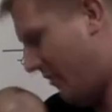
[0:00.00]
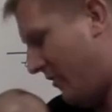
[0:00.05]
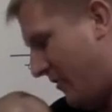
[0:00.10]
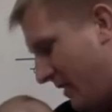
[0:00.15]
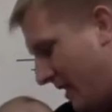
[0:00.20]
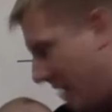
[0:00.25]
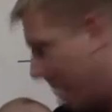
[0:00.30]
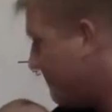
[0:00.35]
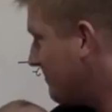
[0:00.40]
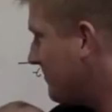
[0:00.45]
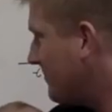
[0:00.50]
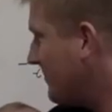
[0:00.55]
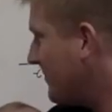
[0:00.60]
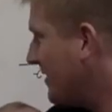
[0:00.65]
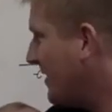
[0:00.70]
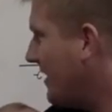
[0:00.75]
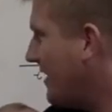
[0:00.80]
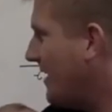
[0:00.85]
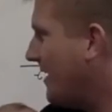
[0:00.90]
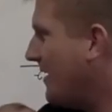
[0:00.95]
all right.
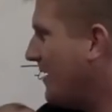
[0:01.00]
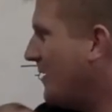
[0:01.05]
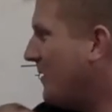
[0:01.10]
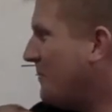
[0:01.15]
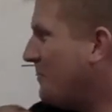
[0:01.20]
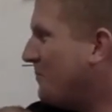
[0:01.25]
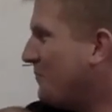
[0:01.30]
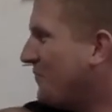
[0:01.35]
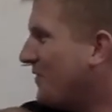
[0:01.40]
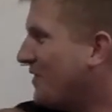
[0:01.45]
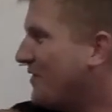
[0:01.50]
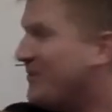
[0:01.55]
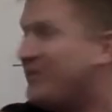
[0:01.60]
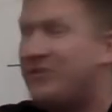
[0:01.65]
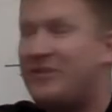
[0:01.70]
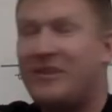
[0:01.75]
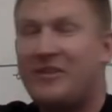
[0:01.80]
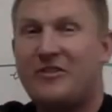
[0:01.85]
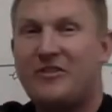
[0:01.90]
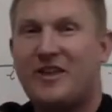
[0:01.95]

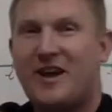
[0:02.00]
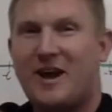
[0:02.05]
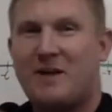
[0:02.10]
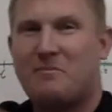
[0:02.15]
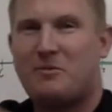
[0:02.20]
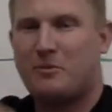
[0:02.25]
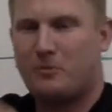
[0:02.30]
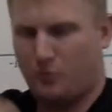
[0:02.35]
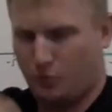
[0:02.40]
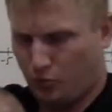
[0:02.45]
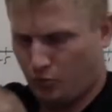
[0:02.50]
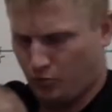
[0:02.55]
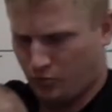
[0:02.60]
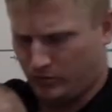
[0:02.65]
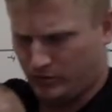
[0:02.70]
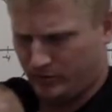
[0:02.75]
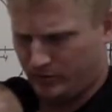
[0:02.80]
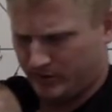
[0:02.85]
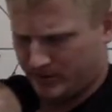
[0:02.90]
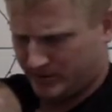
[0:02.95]
Since the ooh,
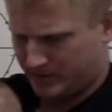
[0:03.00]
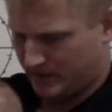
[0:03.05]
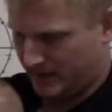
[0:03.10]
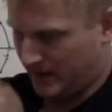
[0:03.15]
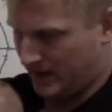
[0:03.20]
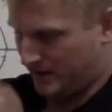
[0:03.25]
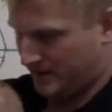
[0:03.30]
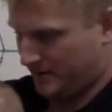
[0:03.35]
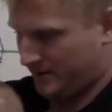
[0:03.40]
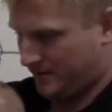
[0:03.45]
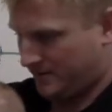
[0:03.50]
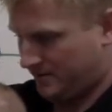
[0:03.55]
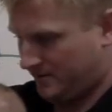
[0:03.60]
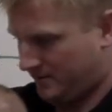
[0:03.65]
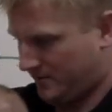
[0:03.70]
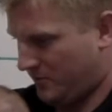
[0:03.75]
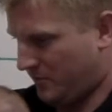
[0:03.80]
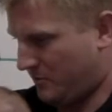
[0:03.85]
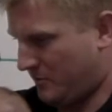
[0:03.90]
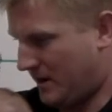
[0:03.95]
you stink.
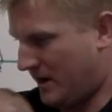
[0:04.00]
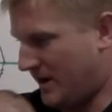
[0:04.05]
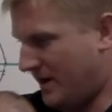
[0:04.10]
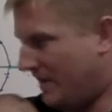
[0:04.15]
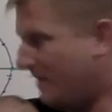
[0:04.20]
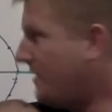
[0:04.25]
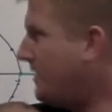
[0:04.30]
Oh my.